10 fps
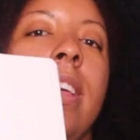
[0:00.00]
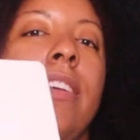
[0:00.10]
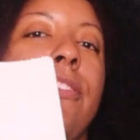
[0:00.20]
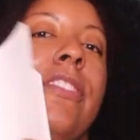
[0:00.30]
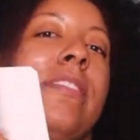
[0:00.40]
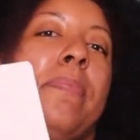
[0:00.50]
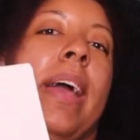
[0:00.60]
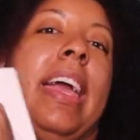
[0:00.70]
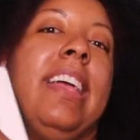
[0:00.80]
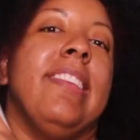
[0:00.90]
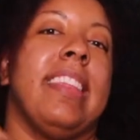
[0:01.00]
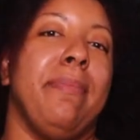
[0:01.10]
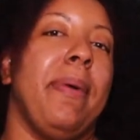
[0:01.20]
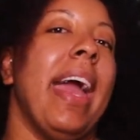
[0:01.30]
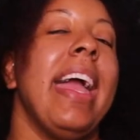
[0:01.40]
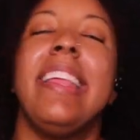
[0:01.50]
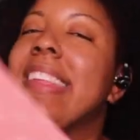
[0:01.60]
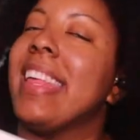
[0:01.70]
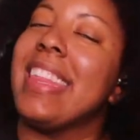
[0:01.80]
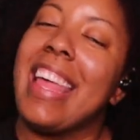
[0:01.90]
it's just pages and
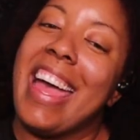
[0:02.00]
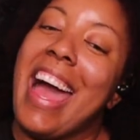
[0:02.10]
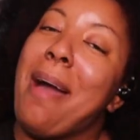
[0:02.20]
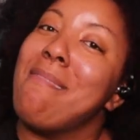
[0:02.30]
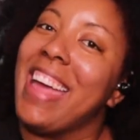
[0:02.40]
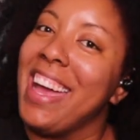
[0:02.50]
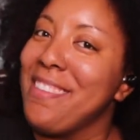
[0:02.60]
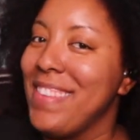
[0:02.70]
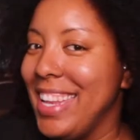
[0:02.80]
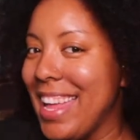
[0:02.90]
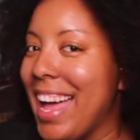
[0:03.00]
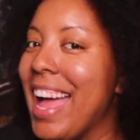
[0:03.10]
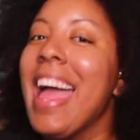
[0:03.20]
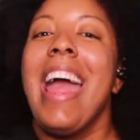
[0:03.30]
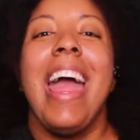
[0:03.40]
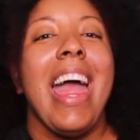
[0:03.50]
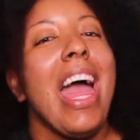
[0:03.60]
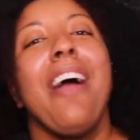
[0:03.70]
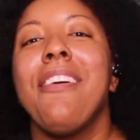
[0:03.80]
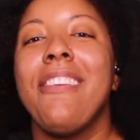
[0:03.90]
pages that I may or may not
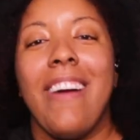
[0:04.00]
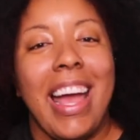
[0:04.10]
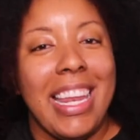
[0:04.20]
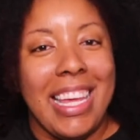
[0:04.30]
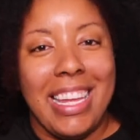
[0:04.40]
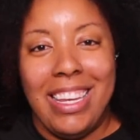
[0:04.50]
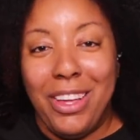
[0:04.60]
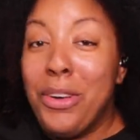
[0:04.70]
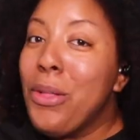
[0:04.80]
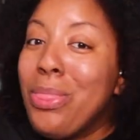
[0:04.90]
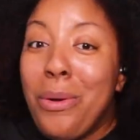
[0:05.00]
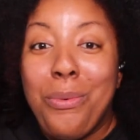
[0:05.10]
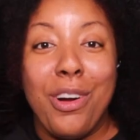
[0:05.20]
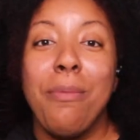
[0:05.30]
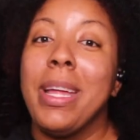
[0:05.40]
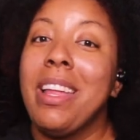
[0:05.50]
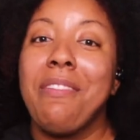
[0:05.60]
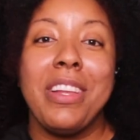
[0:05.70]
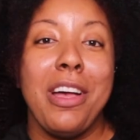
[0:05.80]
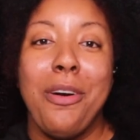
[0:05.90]
ever write in. The world may
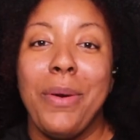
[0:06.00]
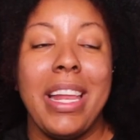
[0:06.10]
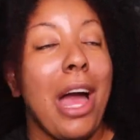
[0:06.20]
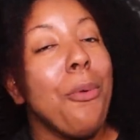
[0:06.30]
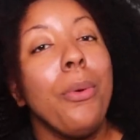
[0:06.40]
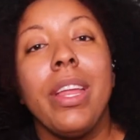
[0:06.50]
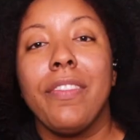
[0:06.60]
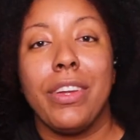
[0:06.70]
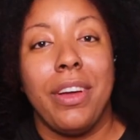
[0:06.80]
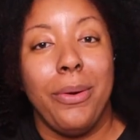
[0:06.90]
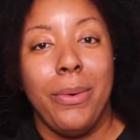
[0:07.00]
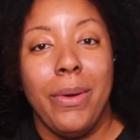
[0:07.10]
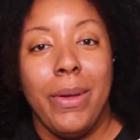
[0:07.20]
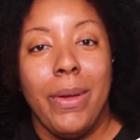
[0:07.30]
never know, and I won't ever know.